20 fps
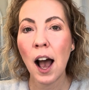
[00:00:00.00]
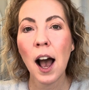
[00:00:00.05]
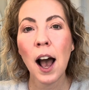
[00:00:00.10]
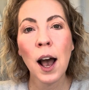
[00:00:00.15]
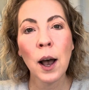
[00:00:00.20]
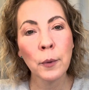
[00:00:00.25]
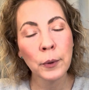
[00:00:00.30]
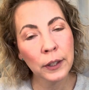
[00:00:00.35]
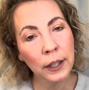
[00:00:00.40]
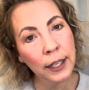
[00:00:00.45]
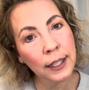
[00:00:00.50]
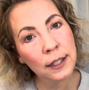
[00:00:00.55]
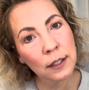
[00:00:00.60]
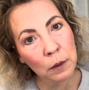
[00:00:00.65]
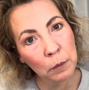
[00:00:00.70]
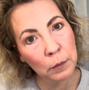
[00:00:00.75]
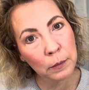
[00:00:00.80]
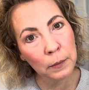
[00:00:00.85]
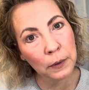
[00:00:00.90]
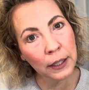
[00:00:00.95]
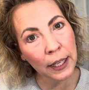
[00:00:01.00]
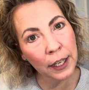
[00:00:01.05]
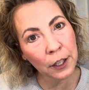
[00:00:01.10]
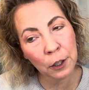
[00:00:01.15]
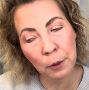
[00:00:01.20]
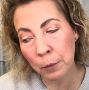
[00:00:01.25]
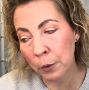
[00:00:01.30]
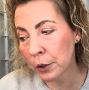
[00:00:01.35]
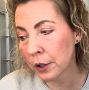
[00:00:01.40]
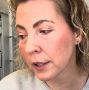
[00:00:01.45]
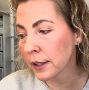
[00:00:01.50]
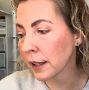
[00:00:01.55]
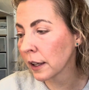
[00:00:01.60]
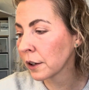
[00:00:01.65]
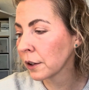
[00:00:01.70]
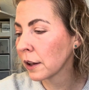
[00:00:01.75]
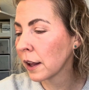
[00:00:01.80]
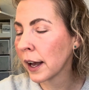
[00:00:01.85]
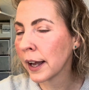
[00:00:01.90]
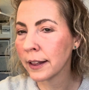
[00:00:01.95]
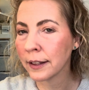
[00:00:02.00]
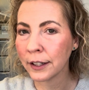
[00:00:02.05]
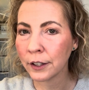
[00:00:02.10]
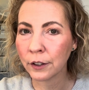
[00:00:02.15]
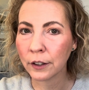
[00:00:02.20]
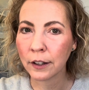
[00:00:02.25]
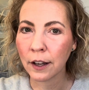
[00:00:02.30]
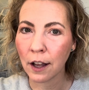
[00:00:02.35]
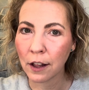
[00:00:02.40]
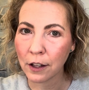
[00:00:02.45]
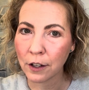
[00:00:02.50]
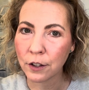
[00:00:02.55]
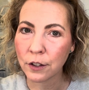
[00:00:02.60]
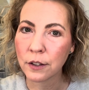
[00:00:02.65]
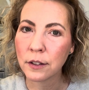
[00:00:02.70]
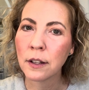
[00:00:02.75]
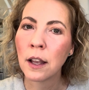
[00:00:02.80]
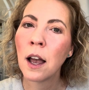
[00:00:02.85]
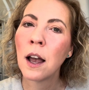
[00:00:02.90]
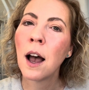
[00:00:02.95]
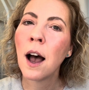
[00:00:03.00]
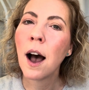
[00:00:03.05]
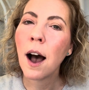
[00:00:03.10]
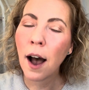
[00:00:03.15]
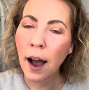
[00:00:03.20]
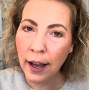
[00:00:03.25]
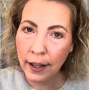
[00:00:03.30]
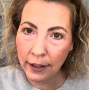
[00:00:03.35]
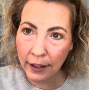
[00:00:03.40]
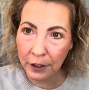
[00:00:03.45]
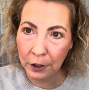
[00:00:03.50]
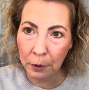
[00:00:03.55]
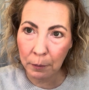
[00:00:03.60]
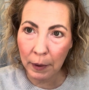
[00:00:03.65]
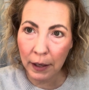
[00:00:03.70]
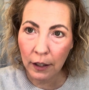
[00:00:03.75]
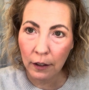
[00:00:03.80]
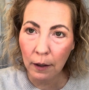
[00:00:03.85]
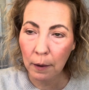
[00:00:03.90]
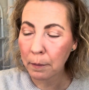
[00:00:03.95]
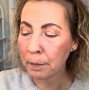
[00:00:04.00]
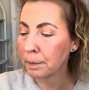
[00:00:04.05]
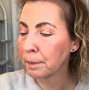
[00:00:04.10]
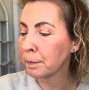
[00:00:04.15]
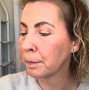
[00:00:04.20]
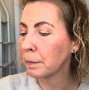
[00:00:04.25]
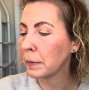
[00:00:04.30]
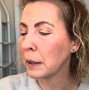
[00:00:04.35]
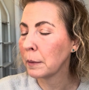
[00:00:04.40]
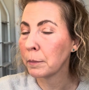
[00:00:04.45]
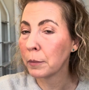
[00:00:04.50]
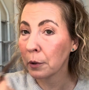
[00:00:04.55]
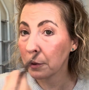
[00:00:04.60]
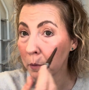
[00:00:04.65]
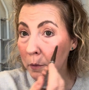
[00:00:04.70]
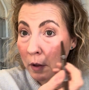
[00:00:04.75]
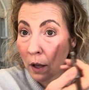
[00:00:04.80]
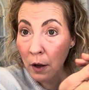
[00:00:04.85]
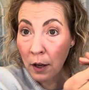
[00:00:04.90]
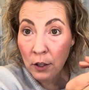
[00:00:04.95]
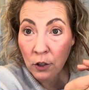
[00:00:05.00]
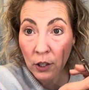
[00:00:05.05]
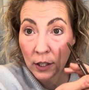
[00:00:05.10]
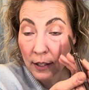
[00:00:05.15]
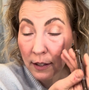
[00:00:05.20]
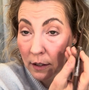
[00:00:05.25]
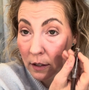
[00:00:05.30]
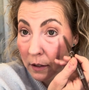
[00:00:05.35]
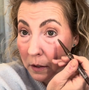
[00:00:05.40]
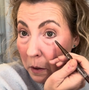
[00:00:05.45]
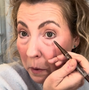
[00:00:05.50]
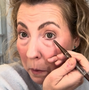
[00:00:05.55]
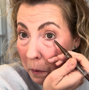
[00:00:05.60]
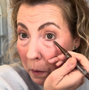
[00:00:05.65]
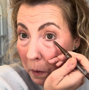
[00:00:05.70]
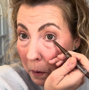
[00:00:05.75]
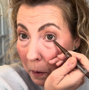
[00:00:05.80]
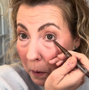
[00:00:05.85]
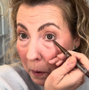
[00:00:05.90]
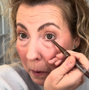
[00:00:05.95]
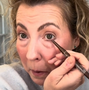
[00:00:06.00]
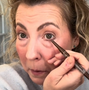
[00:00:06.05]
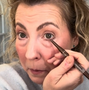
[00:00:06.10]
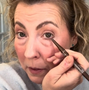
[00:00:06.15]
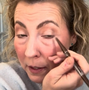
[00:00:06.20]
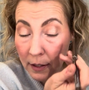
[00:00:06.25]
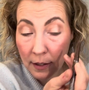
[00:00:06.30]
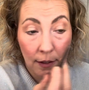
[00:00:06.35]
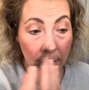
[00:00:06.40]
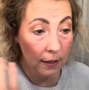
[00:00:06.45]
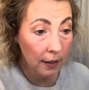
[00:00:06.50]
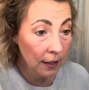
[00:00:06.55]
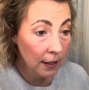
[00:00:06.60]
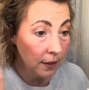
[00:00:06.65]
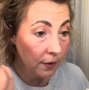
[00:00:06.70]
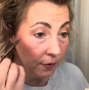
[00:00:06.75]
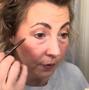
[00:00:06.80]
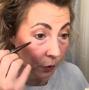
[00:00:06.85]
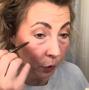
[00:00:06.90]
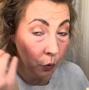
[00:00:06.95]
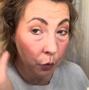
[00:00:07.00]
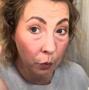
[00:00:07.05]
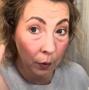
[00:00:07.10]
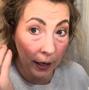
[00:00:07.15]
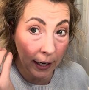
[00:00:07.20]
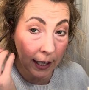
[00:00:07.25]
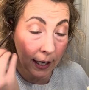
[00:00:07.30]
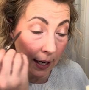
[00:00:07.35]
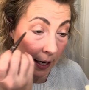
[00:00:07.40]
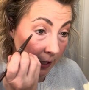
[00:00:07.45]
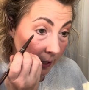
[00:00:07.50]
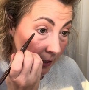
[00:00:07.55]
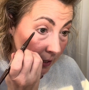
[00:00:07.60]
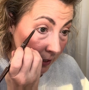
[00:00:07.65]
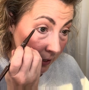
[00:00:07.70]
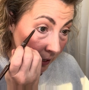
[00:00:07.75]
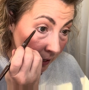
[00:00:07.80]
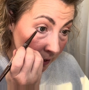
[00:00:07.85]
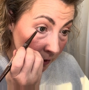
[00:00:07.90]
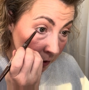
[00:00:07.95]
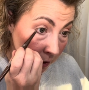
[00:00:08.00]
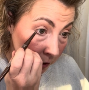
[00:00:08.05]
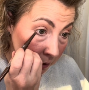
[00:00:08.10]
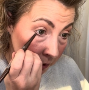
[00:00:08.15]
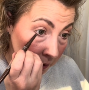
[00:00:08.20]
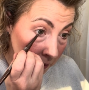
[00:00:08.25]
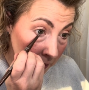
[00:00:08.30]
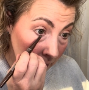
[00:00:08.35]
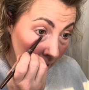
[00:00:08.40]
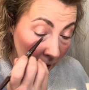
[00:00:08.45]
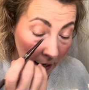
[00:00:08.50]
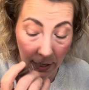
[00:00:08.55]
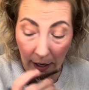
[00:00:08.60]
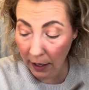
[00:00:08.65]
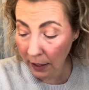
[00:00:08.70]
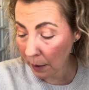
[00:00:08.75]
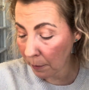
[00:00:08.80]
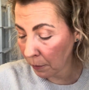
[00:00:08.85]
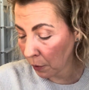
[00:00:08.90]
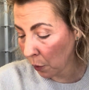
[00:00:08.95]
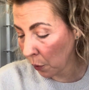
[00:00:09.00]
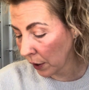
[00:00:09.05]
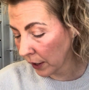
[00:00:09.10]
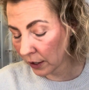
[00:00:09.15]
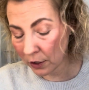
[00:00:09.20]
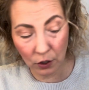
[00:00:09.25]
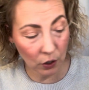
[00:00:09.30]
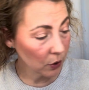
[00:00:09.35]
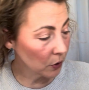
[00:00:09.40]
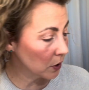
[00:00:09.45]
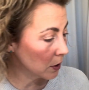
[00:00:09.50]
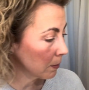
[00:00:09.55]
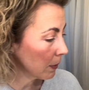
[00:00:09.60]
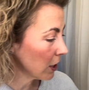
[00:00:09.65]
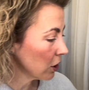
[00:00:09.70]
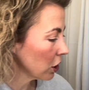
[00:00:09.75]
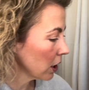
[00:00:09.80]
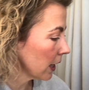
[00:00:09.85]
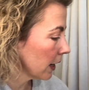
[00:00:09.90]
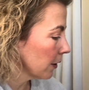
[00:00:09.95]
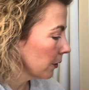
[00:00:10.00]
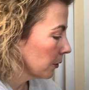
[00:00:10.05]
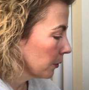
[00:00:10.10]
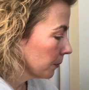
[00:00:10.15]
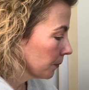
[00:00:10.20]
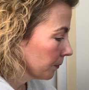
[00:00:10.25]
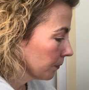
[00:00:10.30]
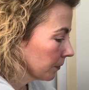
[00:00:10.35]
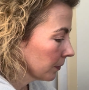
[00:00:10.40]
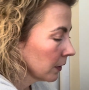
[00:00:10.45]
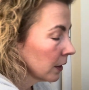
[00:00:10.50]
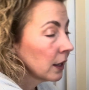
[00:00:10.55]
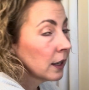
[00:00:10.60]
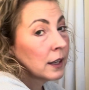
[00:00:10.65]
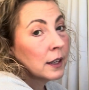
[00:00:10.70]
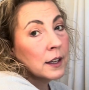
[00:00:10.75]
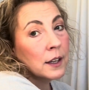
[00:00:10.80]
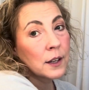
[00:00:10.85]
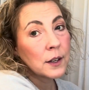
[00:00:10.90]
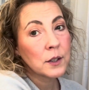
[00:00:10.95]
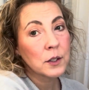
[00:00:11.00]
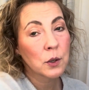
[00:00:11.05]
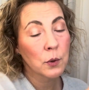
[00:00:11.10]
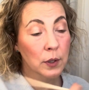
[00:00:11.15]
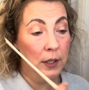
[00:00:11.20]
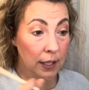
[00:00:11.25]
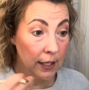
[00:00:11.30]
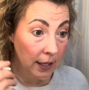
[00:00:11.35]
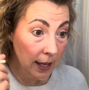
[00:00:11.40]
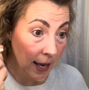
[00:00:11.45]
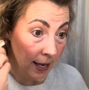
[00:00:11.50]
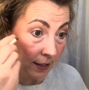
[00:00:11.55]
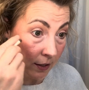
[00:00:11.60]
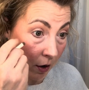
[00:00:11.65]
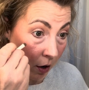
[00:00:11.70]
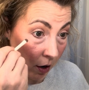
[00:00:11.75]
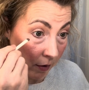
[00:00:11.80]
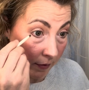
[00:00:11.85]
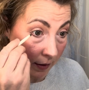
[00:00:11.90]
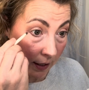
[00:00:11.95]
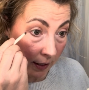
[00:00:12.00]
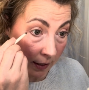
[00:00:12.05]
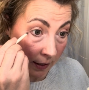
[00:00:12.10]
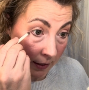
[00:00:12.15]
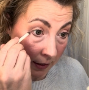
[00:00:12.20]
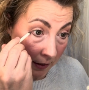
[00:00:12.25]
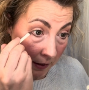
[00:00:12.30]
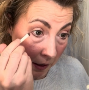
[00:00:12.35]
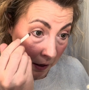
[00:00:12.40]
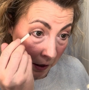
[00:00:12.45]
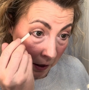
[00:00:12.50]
I would like some lighter, more subtle eyeliner colors. Eyeliner makeup people, this is great and it stays on all day, and I'm going to smudge it out so it's less obvious.